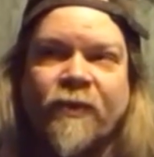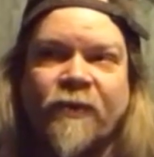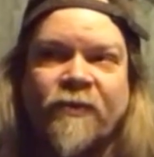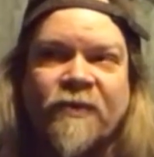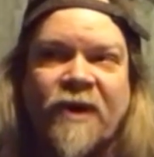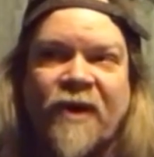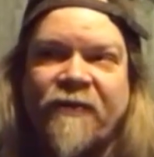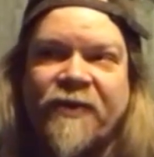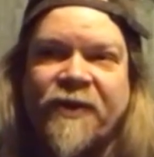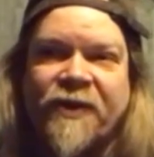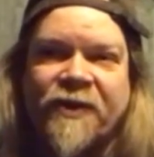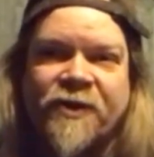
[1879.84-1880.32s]

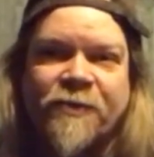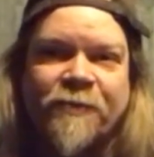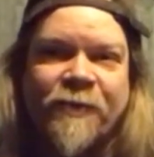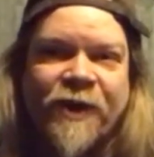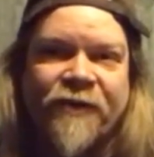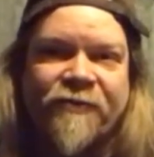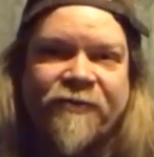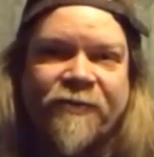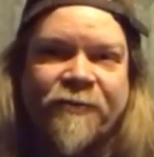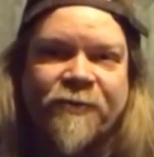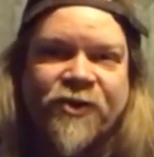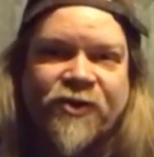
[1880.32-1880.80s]
everything's
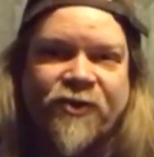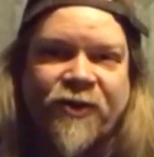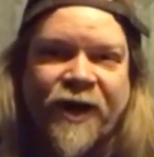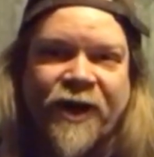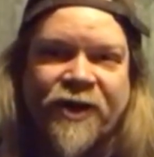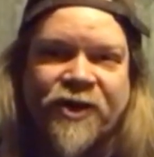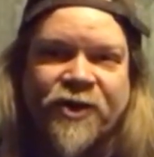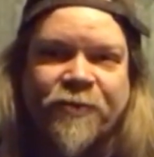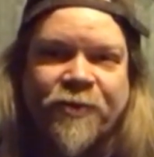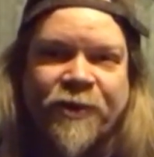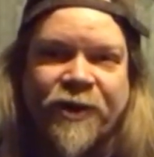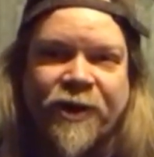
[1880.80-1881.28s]
made from
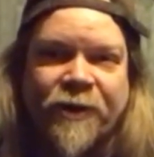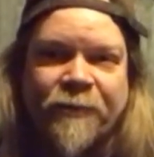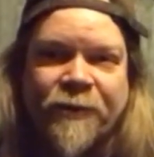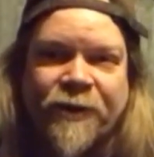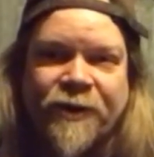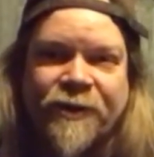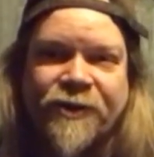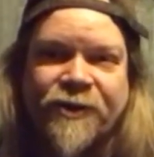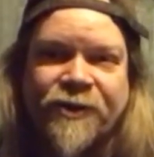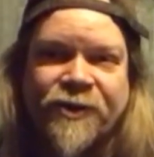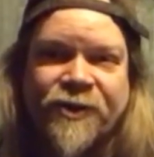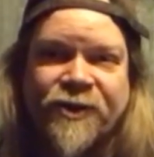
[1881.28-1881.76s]
scratch pretty
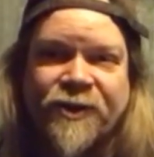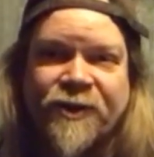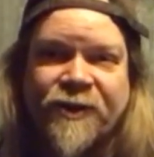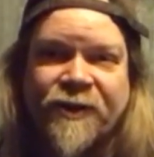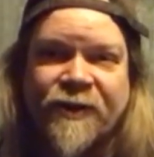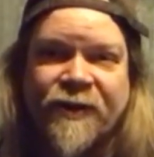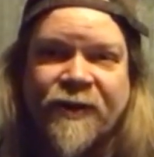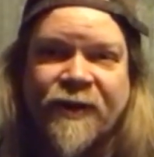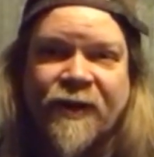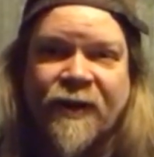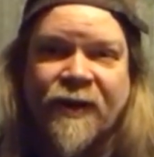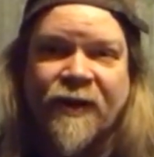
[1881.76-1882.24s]
much.
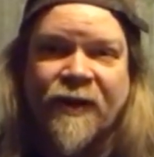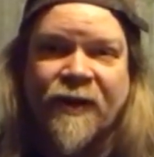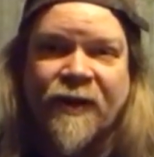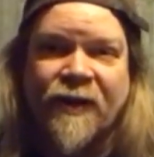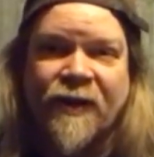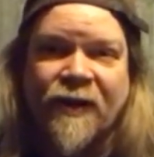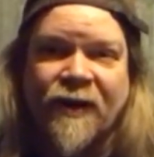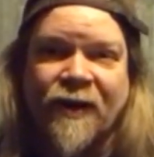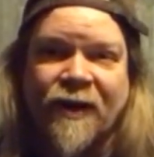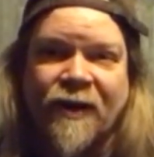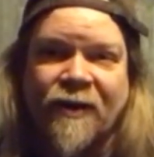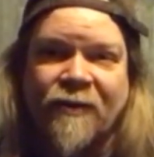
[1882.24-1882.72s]
Wow.
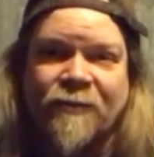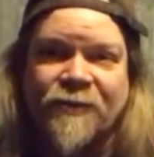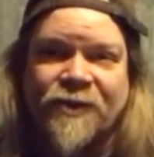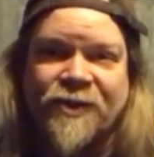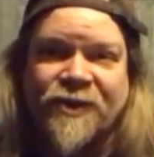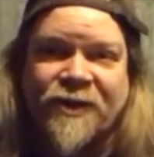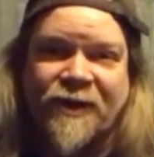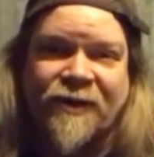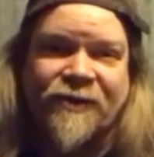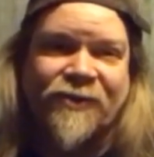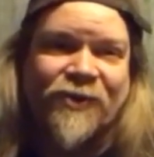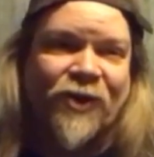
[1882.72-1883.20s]

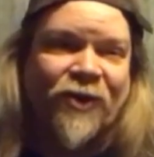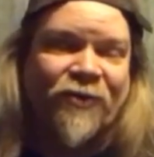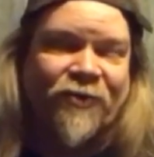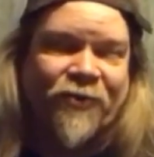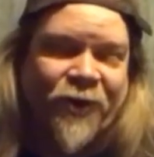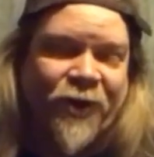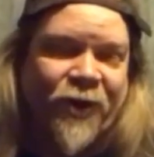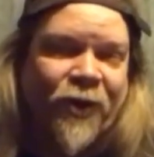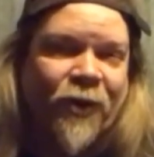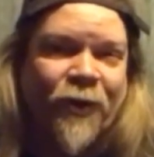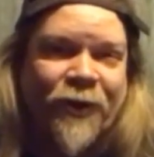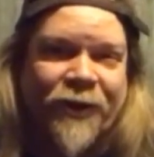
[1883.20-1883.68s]
Starts off,
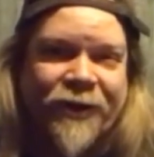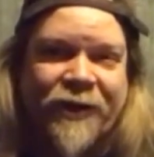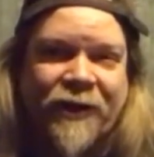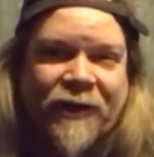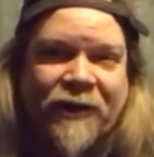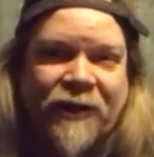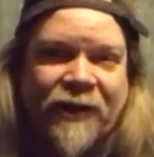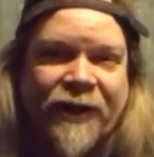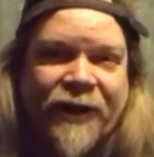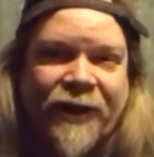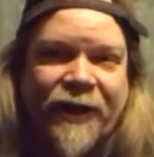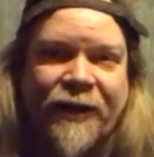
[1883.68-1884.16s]
you know,
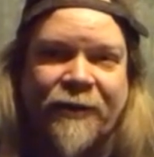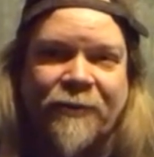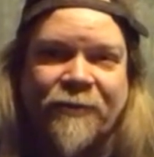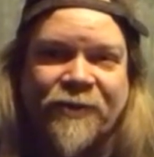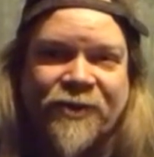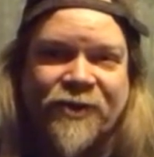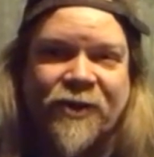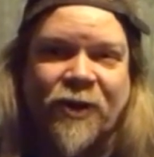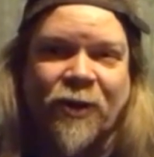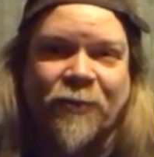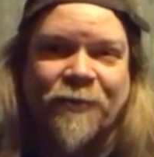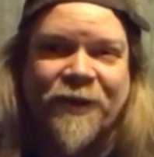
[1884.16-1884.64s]
clay,
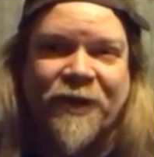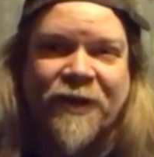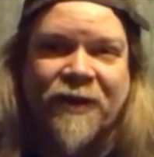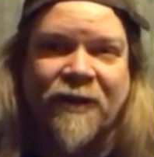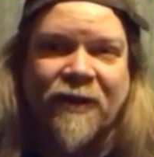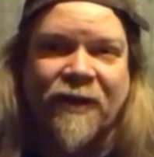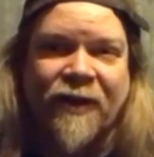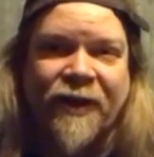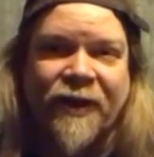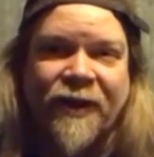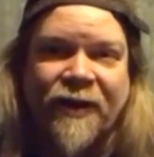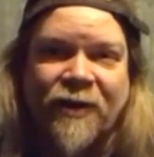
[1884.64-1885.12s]
sculpting
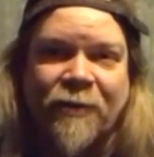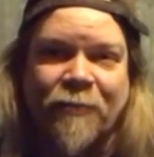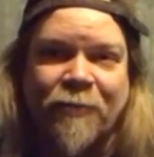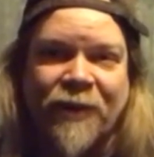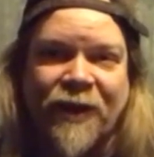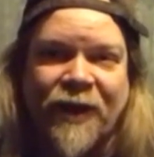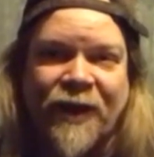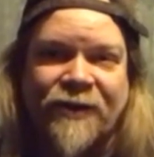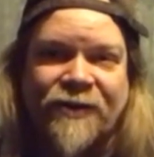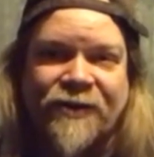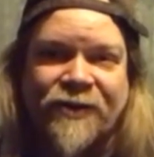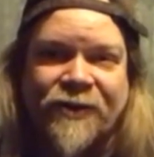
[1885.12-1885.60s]
clay on the
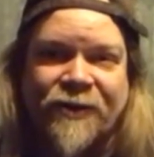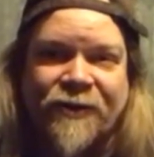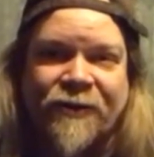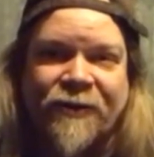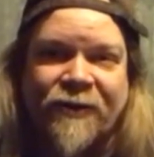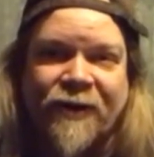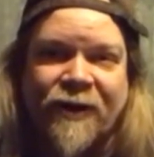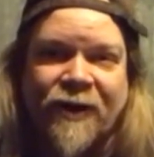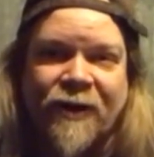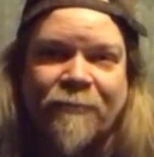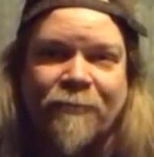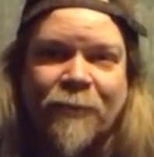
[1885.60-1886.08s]
plaster
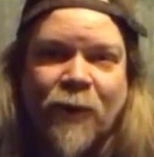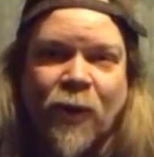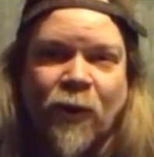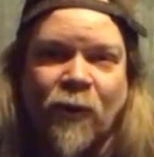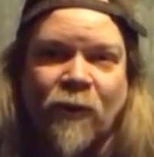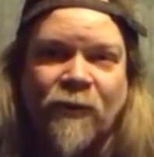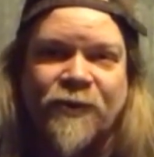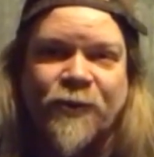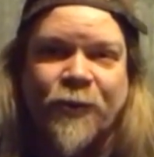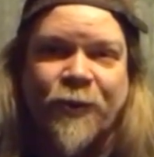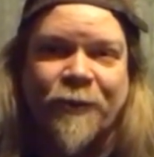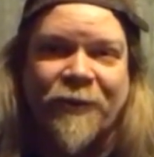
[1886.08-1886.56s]
uh,
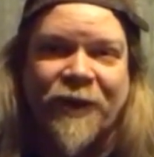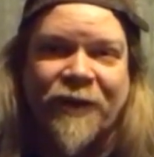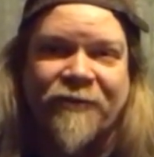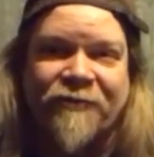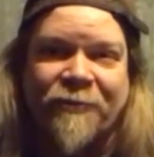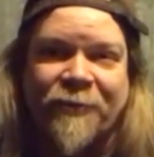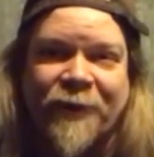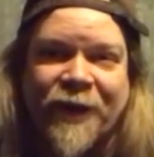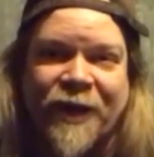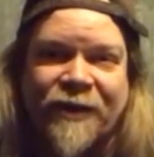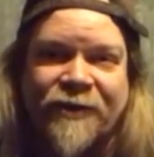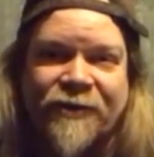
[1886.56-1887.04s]
molds we make
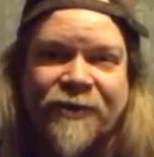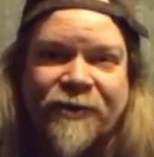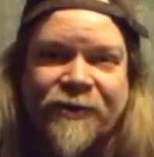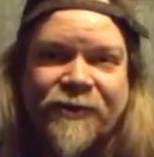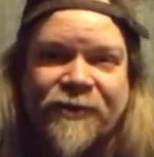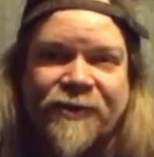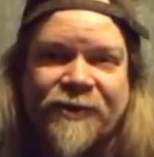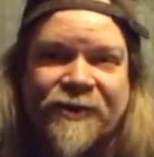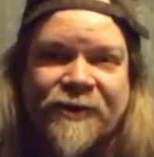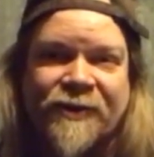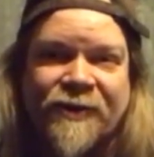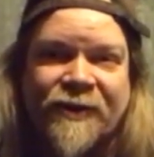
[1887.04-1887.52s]
from
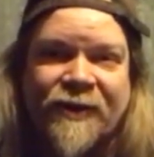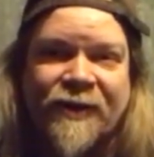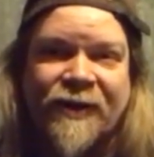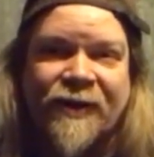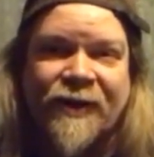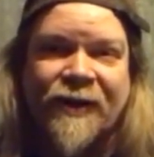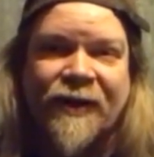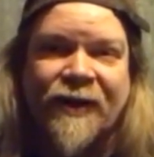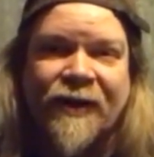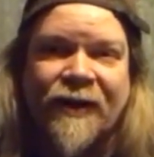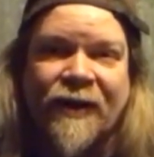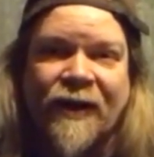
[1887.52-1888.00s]
actors.
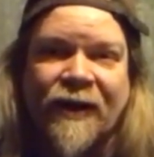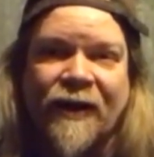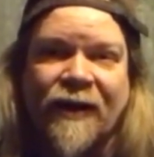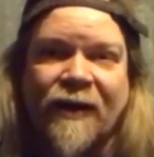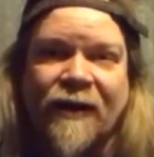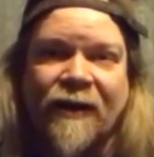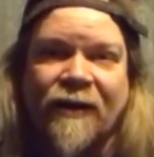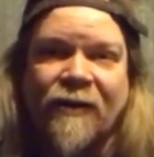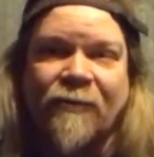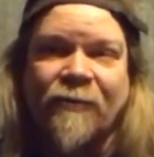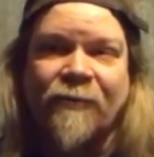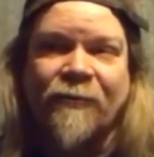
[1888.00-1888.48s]

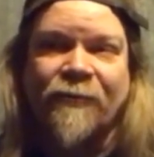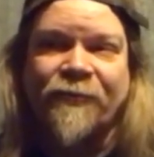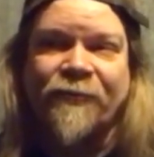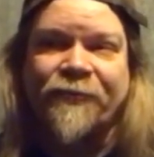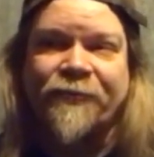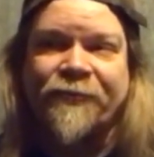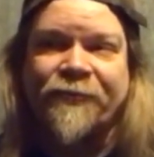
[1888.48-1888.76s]
Um,